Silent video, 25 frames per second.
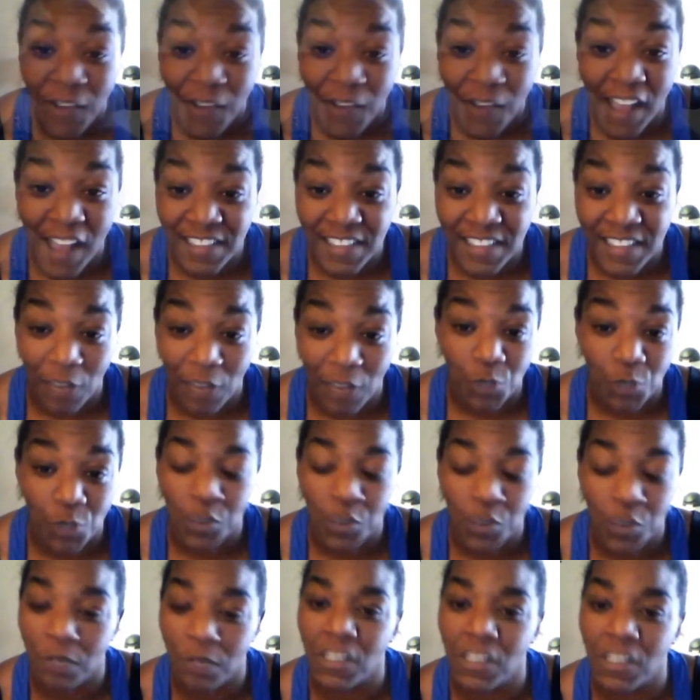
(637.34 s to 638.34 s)
guys, that was
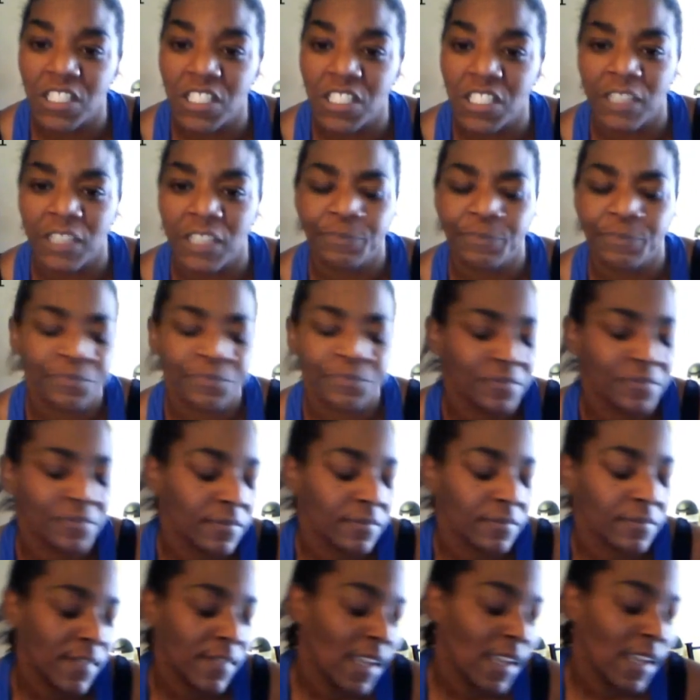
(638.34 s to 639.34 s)
pretty much it.
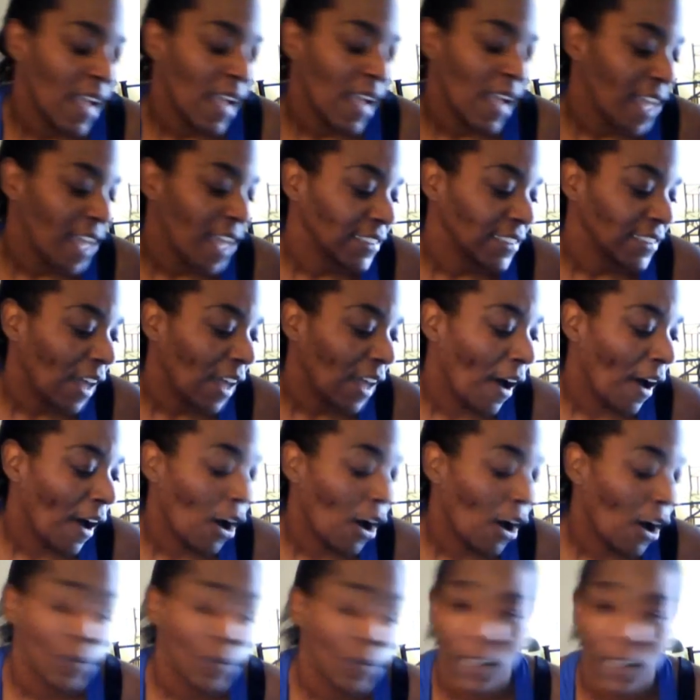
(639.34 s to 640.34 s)

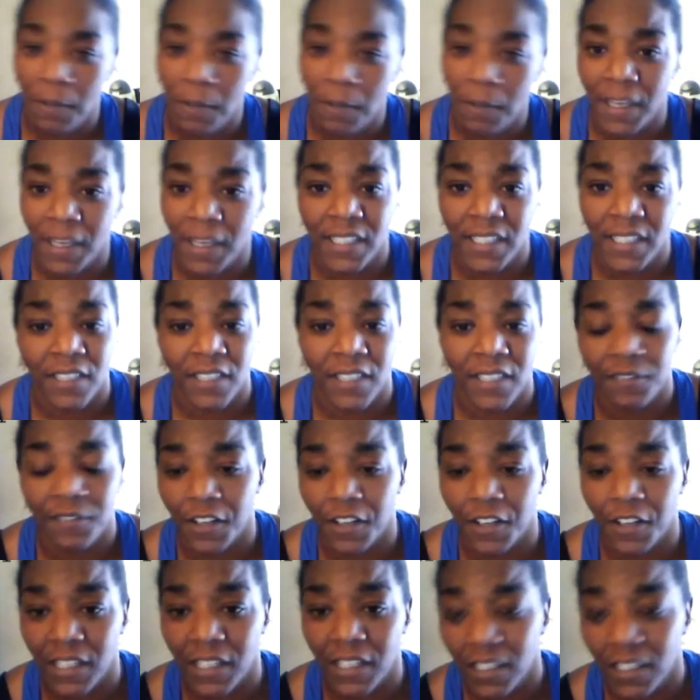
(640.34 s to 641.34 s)
Hopefully I made it
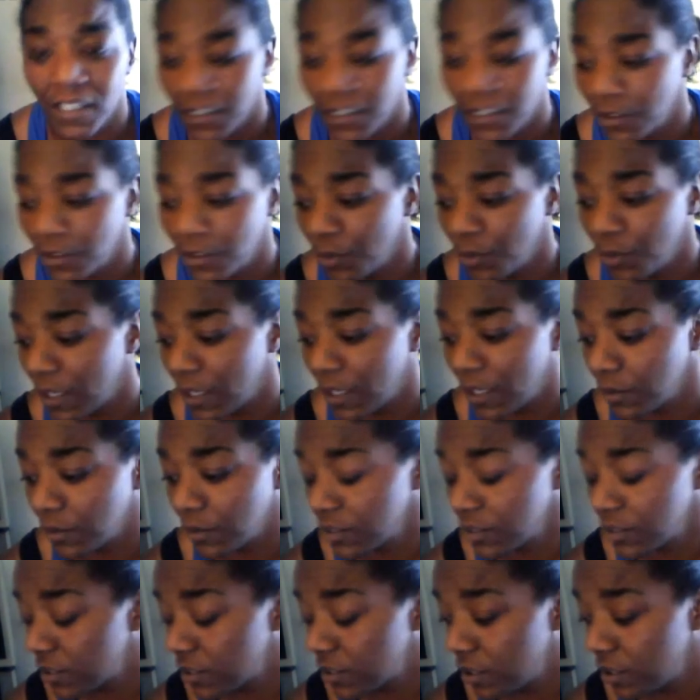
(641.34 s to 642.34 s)
very clear on what I
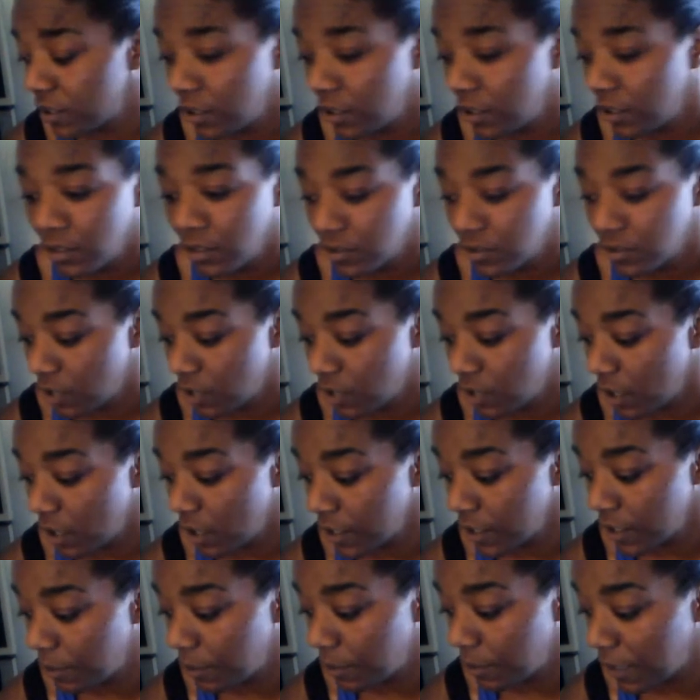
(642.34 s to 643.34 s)
was
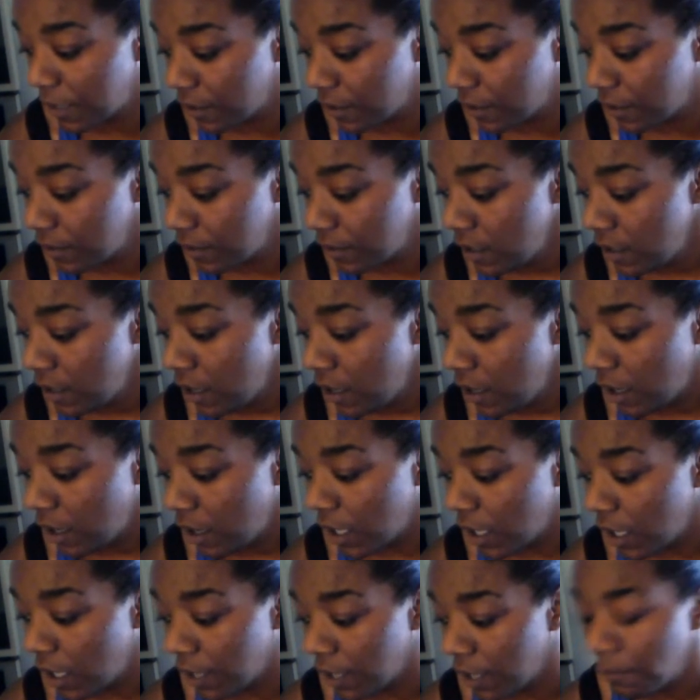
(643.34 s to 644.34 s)
talking about.
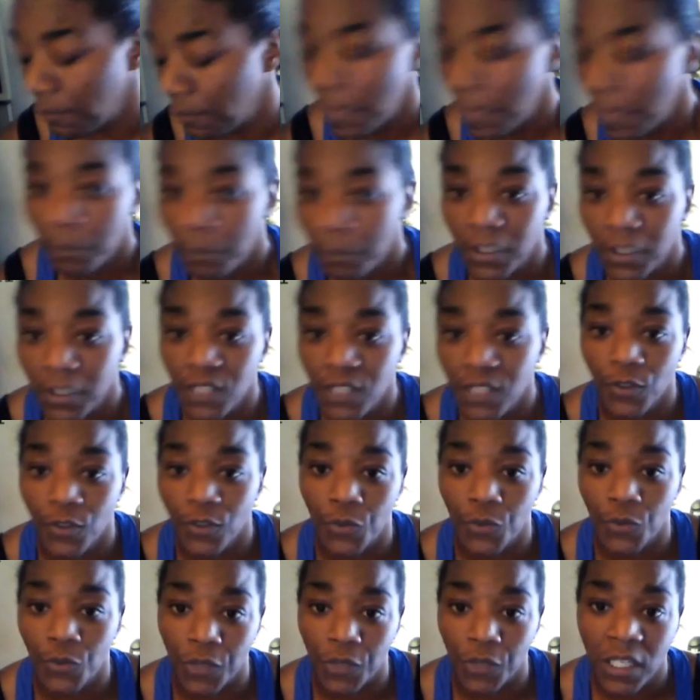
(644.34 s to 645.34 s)
Please
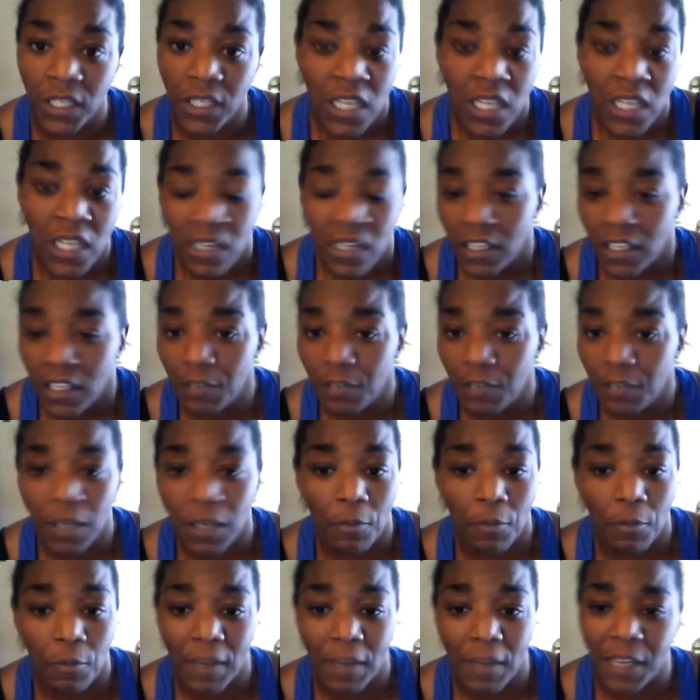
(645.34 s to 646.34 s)
feel free to hit me
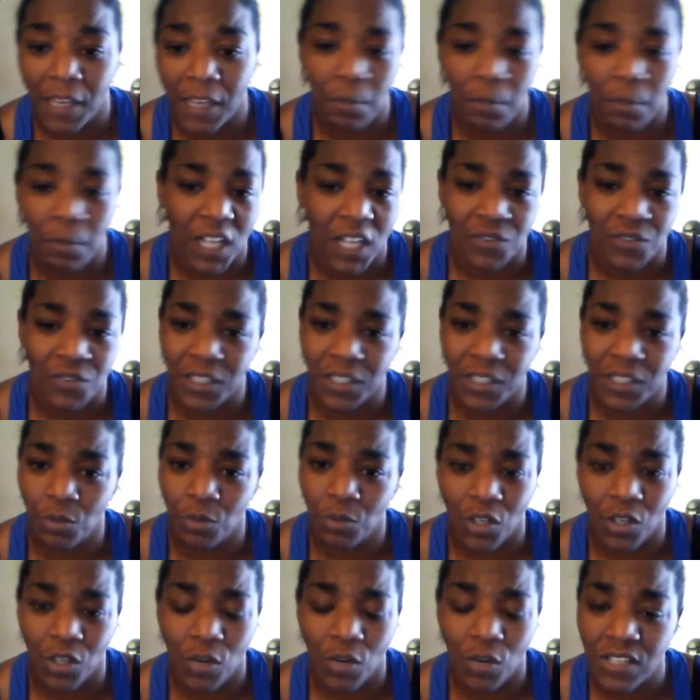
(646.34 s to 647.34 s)
up in my inbox for any
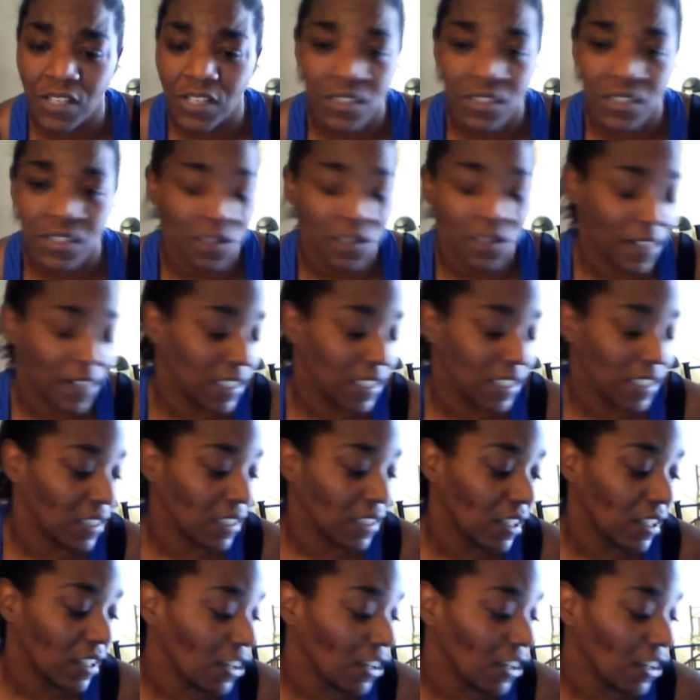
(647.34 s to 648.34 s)
more questions. If I didn't
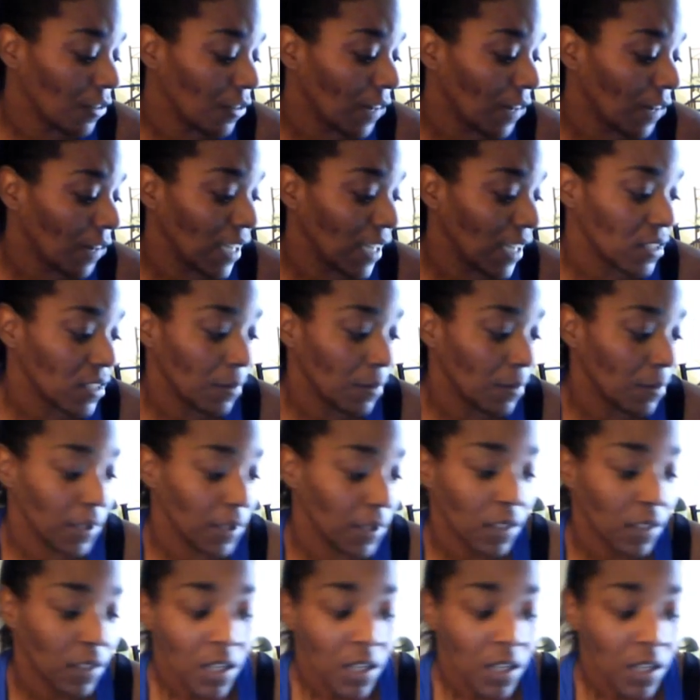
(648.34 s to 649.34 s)
clarify
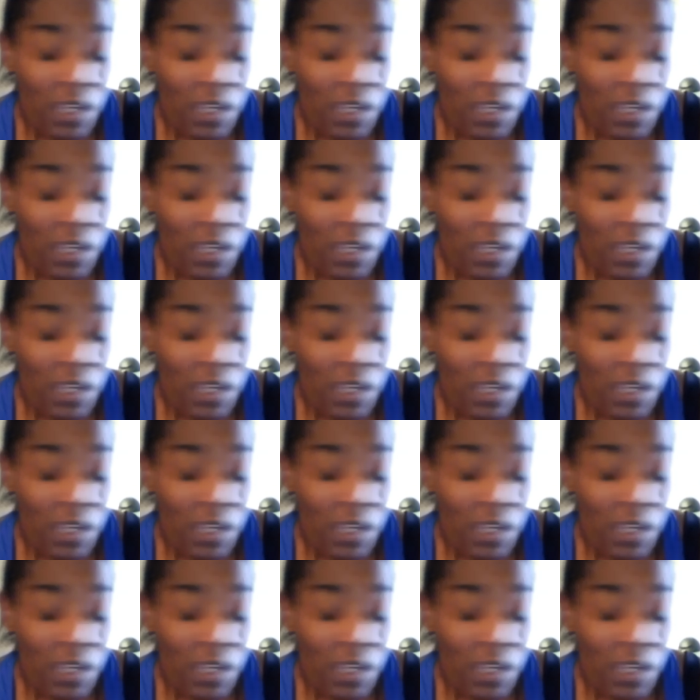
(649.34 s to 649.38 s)
something